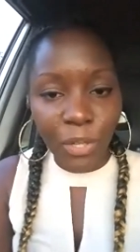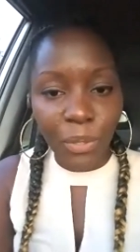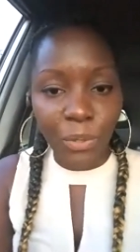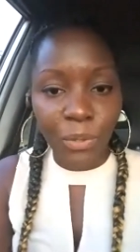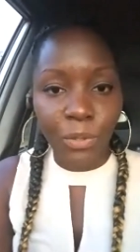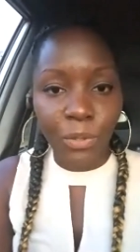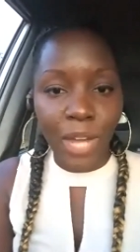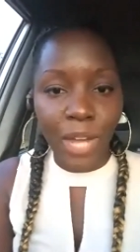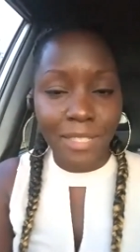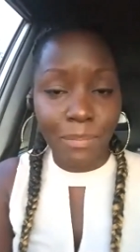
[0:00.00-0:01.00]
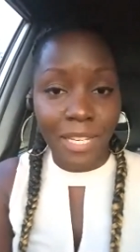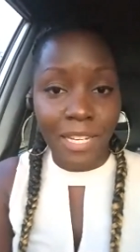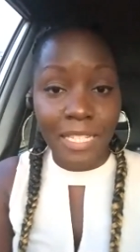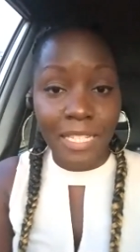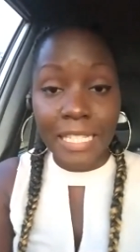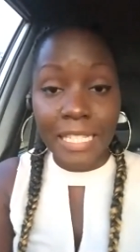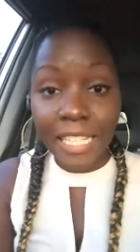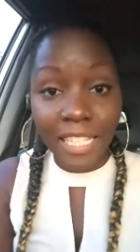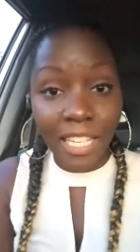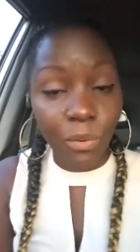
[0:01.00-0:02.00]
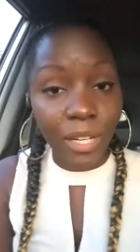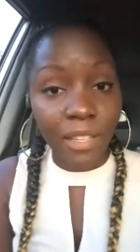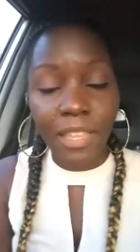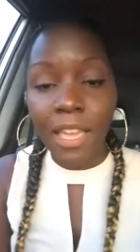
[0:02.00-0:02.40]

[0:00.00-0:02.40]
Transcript: who has been dealing with